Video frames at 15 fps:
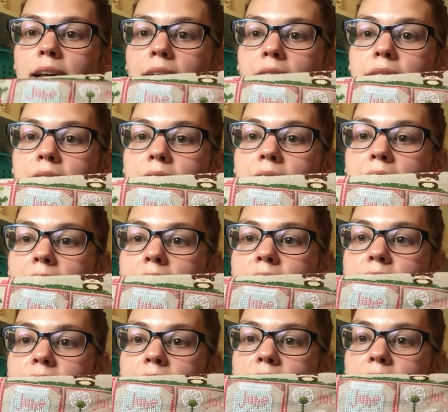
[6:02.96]
And then I
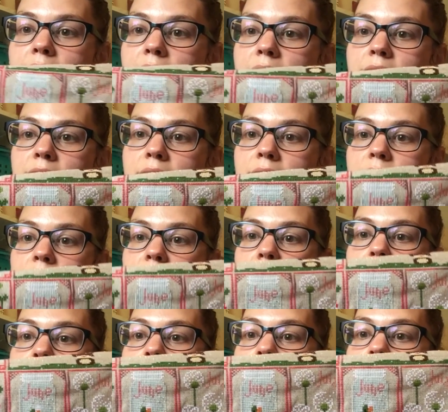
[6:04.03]
did
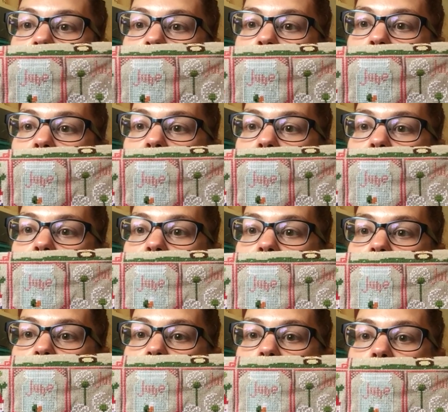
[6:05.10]
these guys.
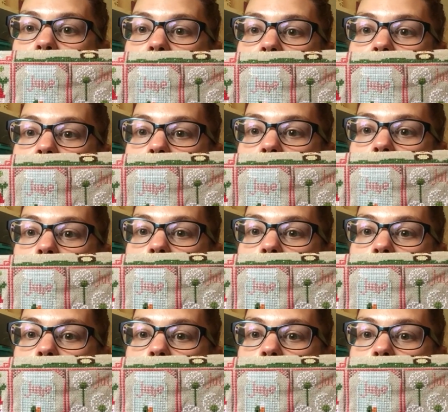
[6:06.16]
So